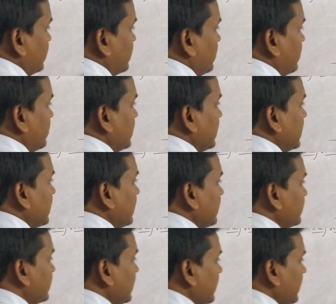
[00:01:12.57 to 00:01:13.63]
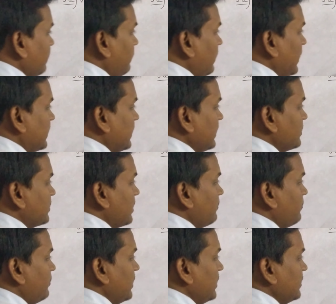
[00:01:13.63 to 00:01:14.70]
So here is a reflecting
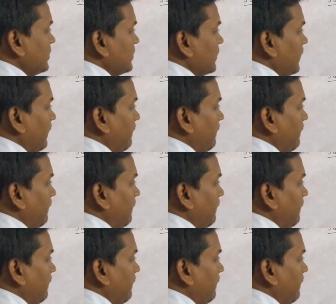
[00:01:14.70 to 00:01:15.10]
surface,